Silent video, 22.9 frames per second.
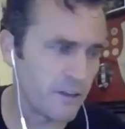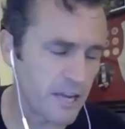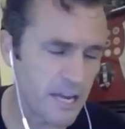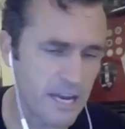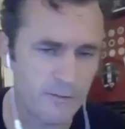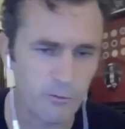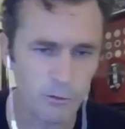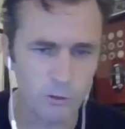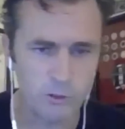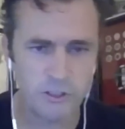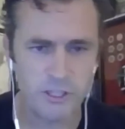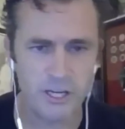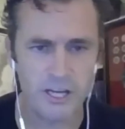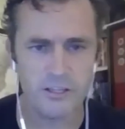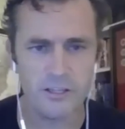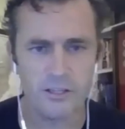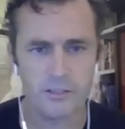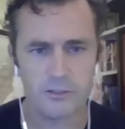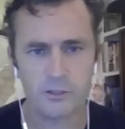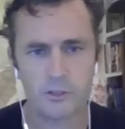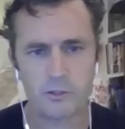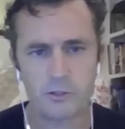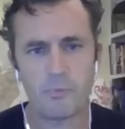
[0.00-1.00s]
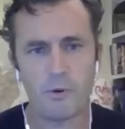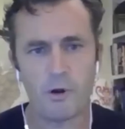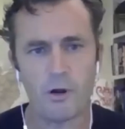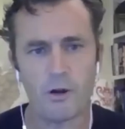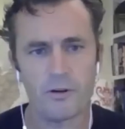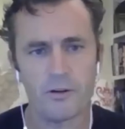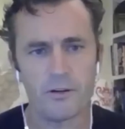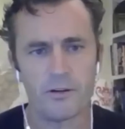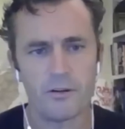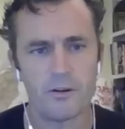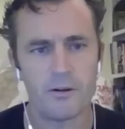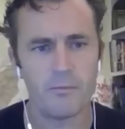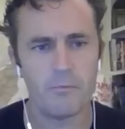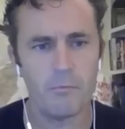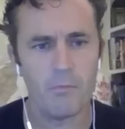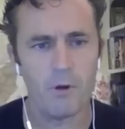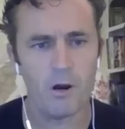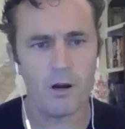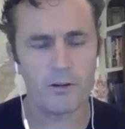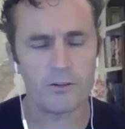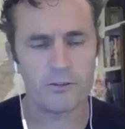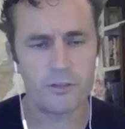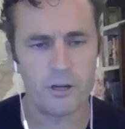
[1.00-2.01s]
evil genius Spartan
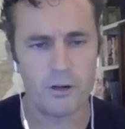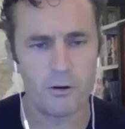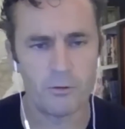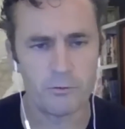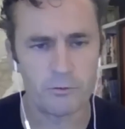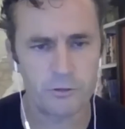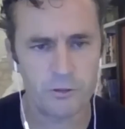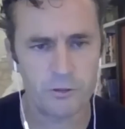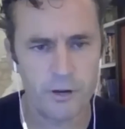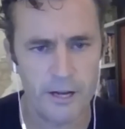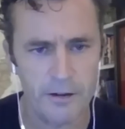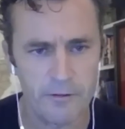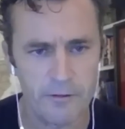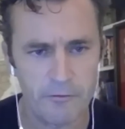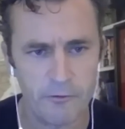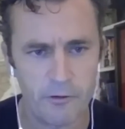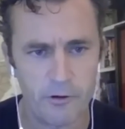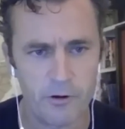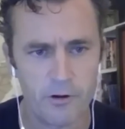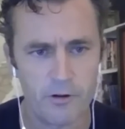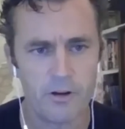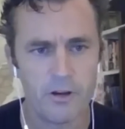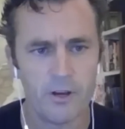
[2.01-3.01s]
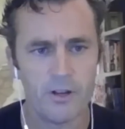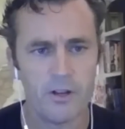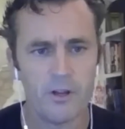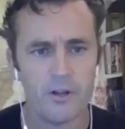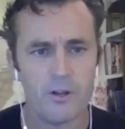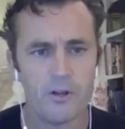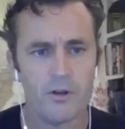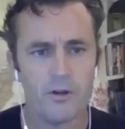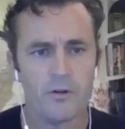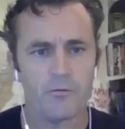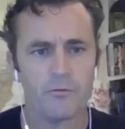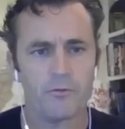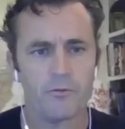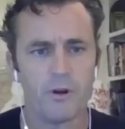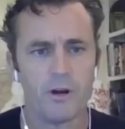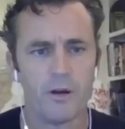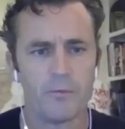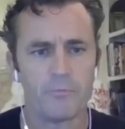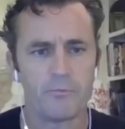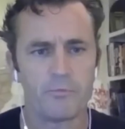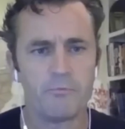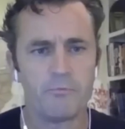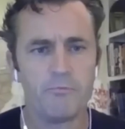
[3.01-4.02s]
Mark Jones credit for
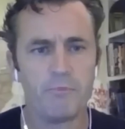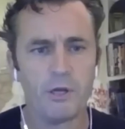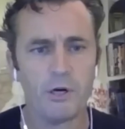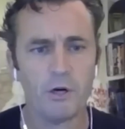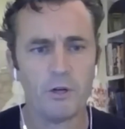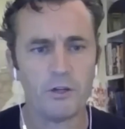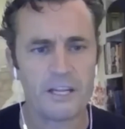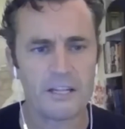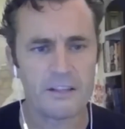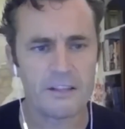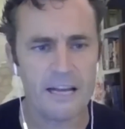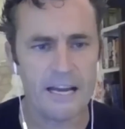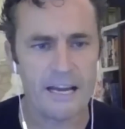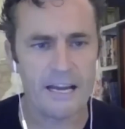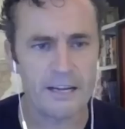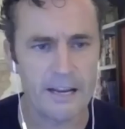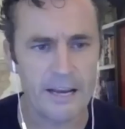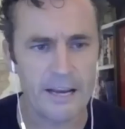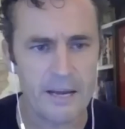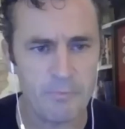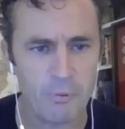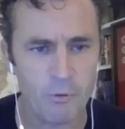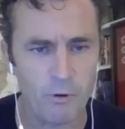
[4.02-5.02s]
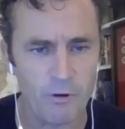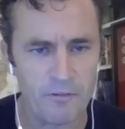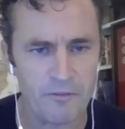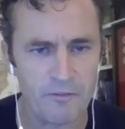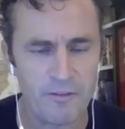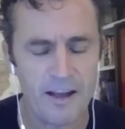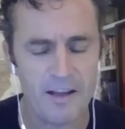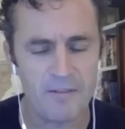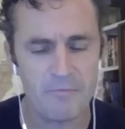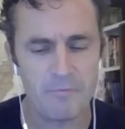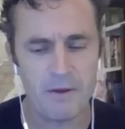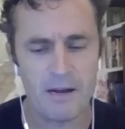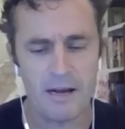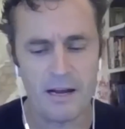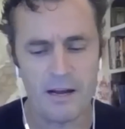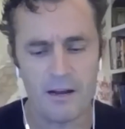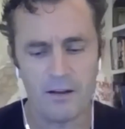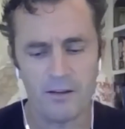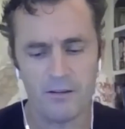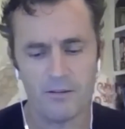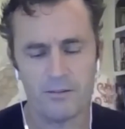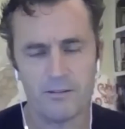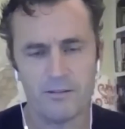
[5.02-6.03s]
building that 8.5
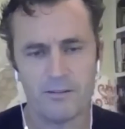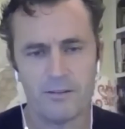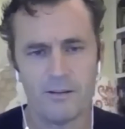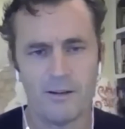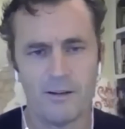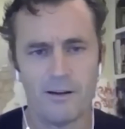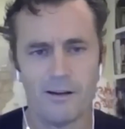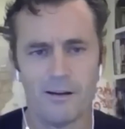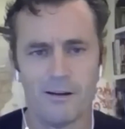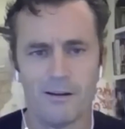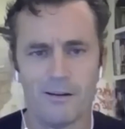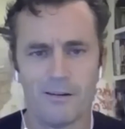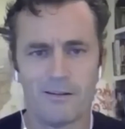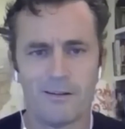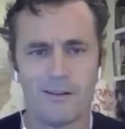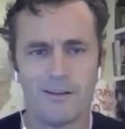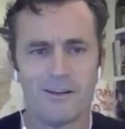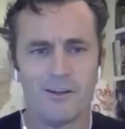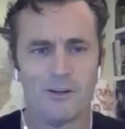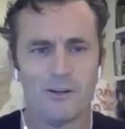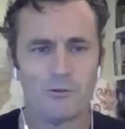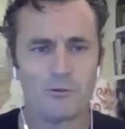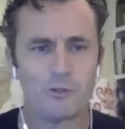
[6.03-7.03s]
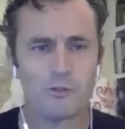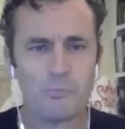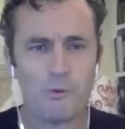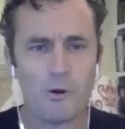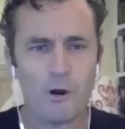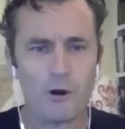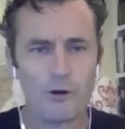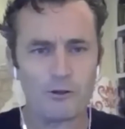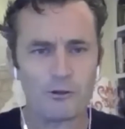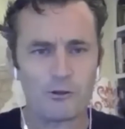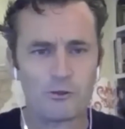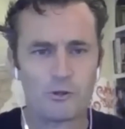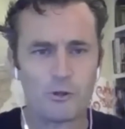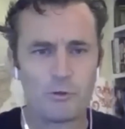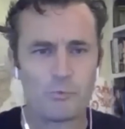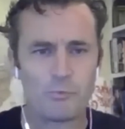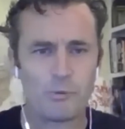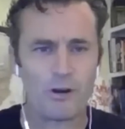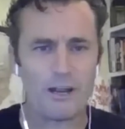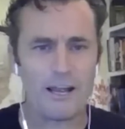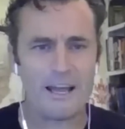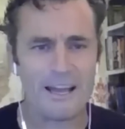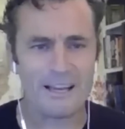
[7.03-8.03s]
mile Spartan
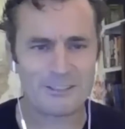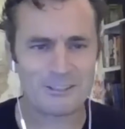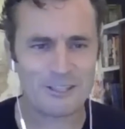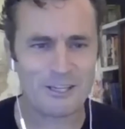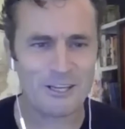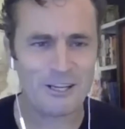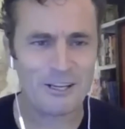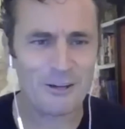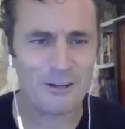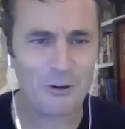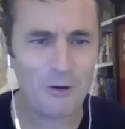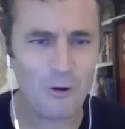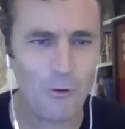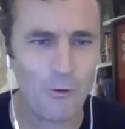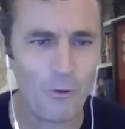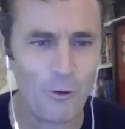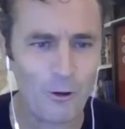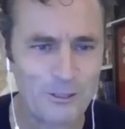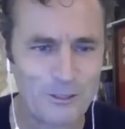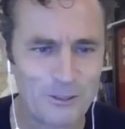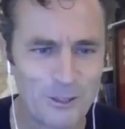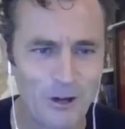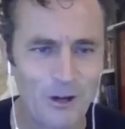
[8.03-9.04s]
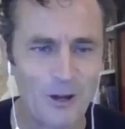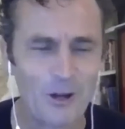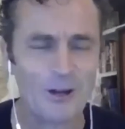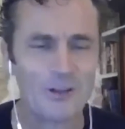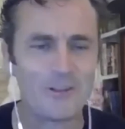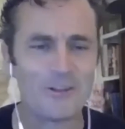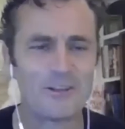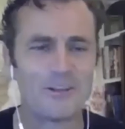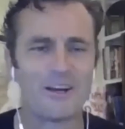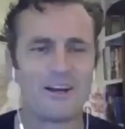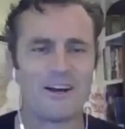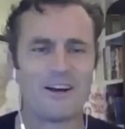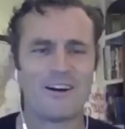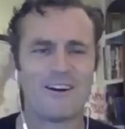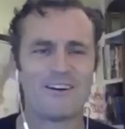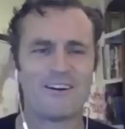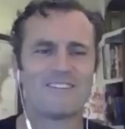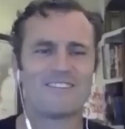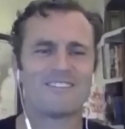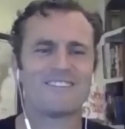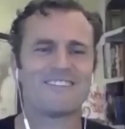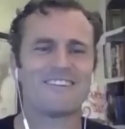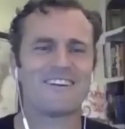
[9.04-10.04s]
Super-esque course on
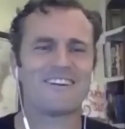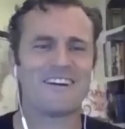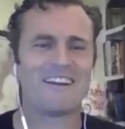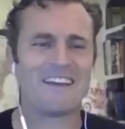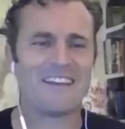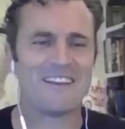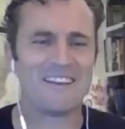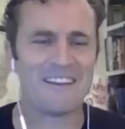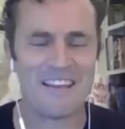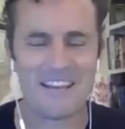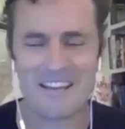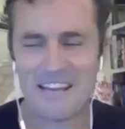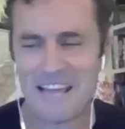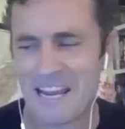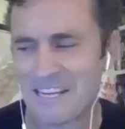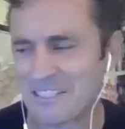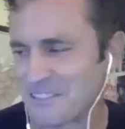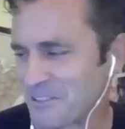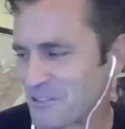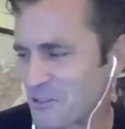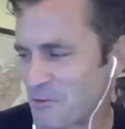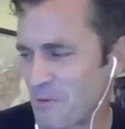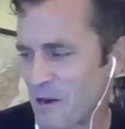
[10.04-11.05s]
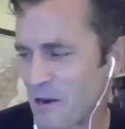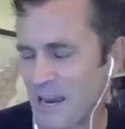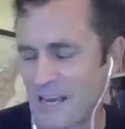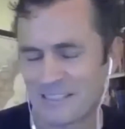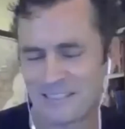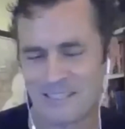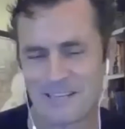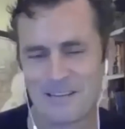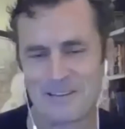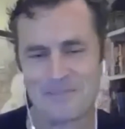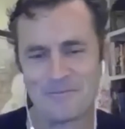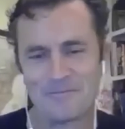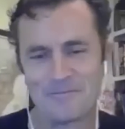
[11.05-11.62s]
in Hastings, Nebraska.